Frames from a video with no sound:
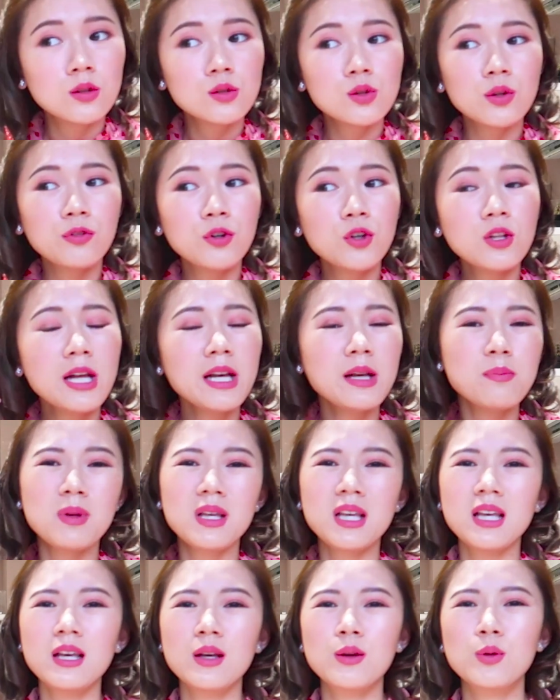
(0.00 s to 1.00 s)
So if you're like
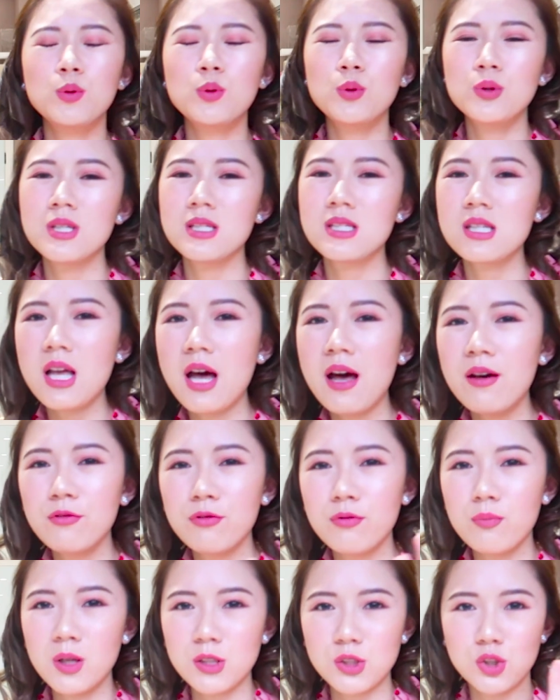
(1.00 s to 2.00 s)
me, who doesn't
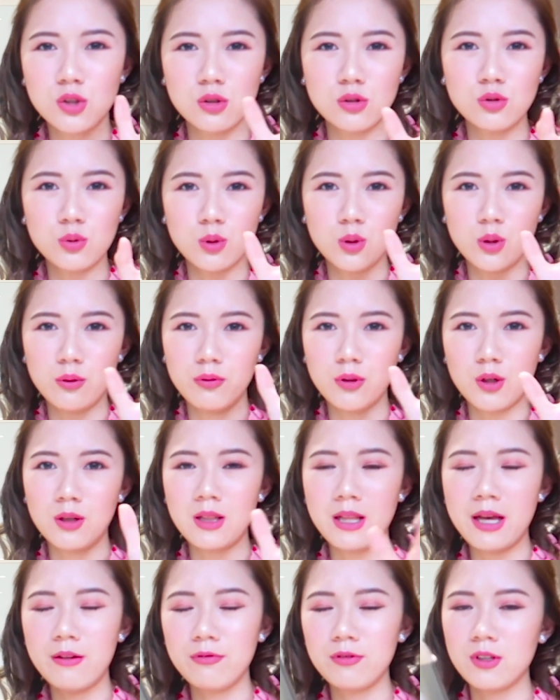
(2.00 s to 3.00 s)
have much control of their
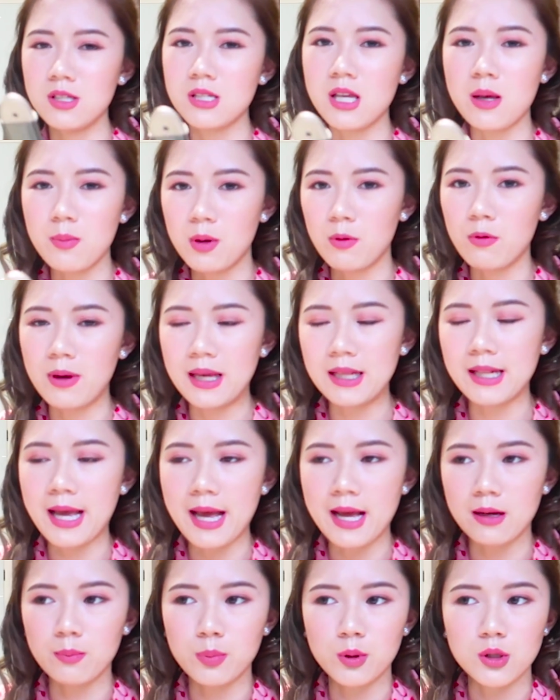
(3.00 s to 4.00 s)
left, because I'm a
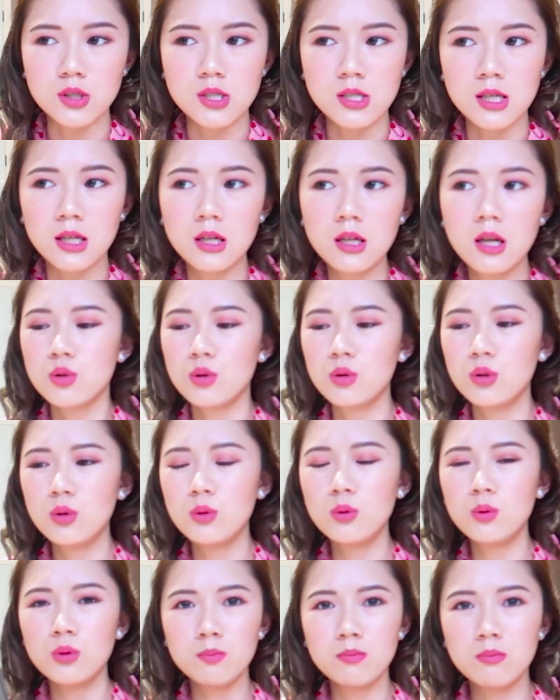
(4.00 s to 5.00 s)
right-hand person, so
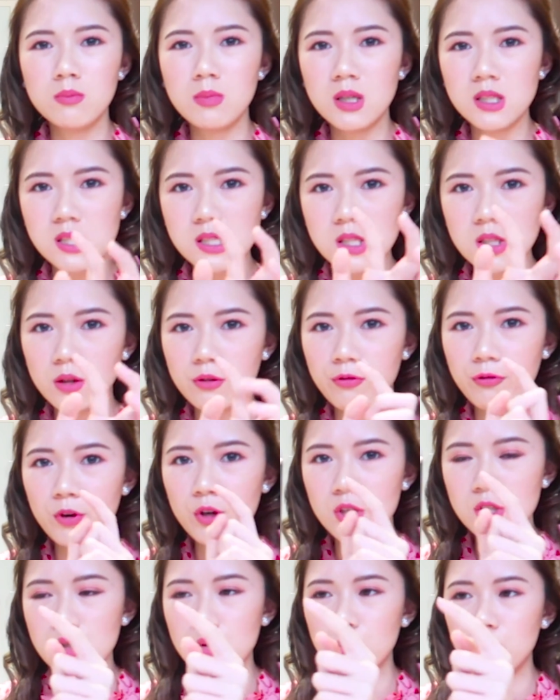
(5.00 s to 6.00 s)
you must look for
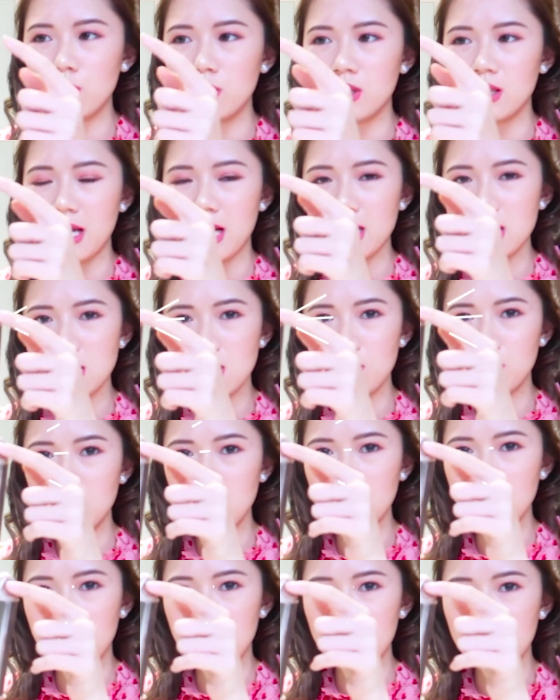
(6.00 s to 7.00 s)
a tool that has something
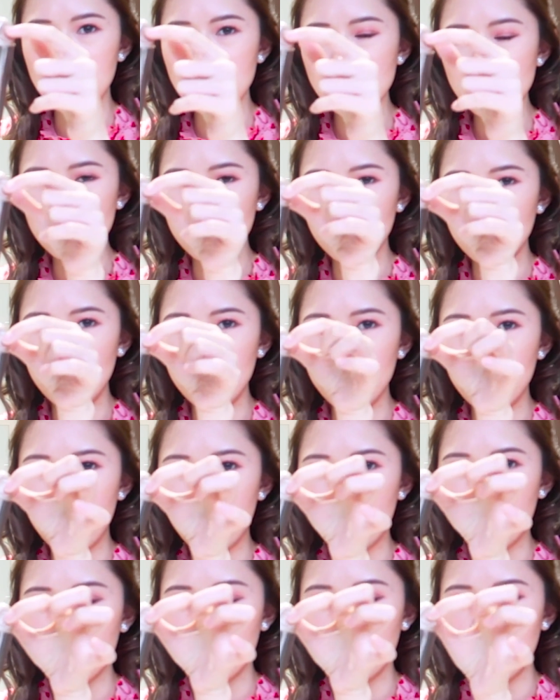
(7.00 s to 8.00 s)
like this so you don't
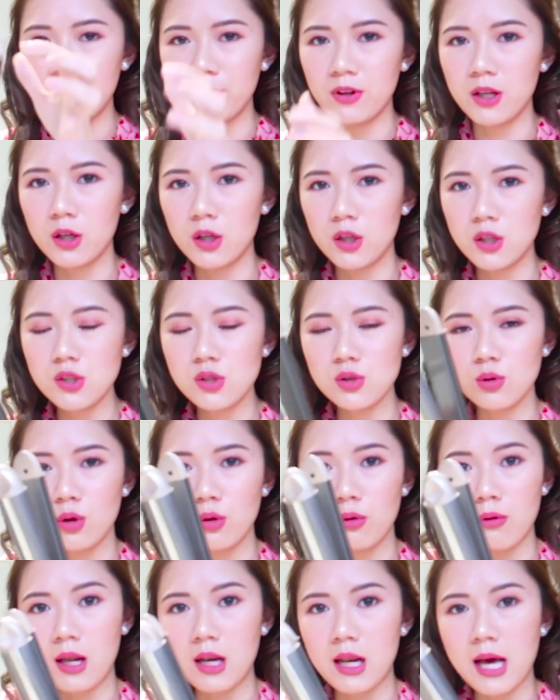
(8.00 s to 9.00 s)
burn your fingers, so your
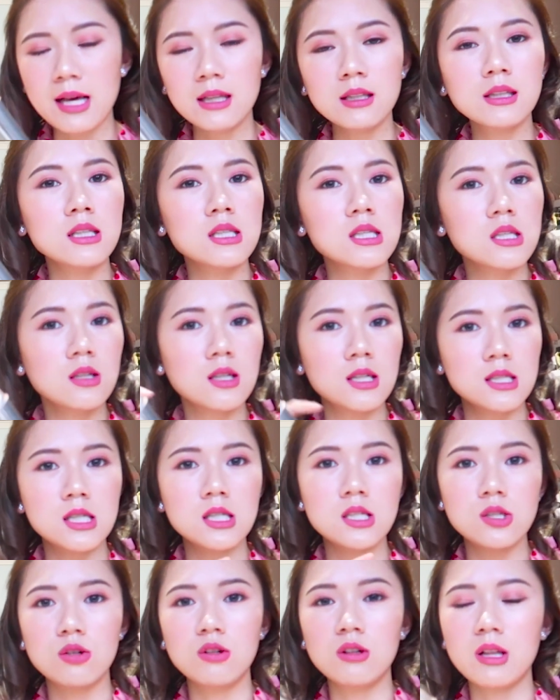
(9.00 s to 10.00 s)
right hand can still
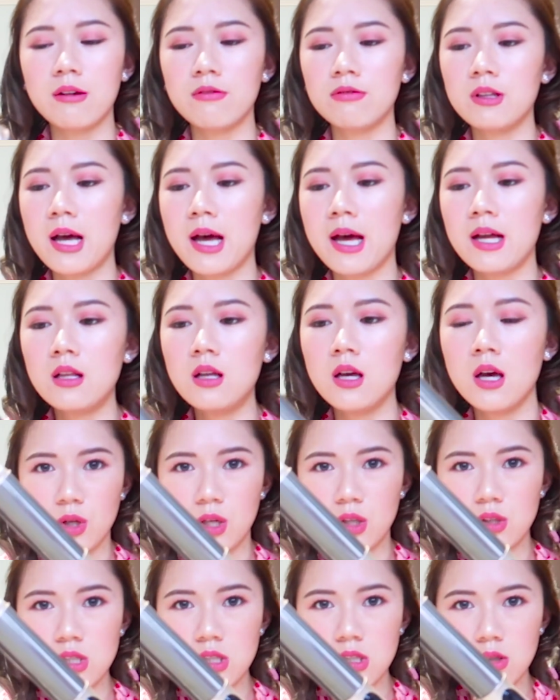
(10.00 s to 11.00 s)
assist your left hand. So I
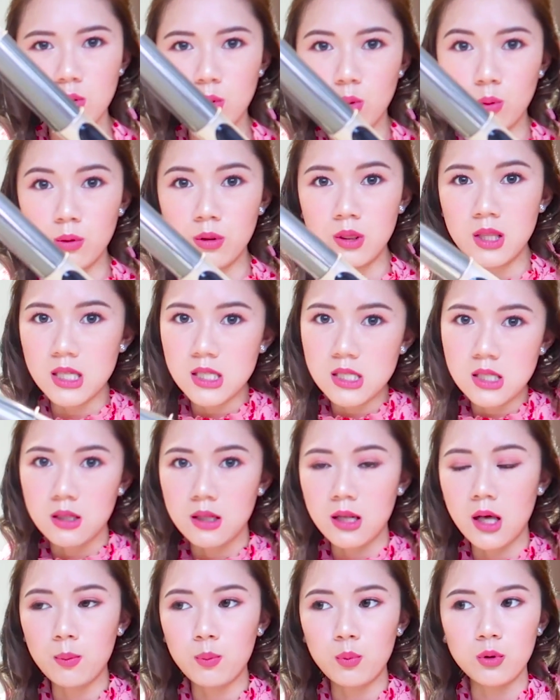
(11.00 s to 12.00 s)
could still hold this and
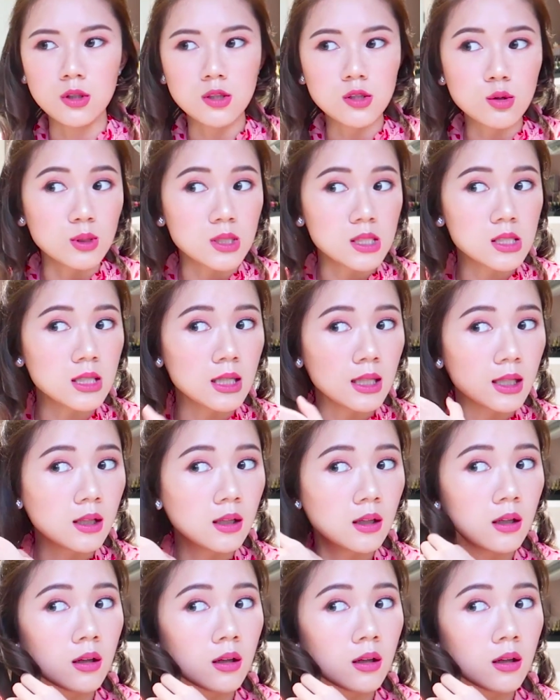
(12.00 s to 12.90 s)
help with the twisting.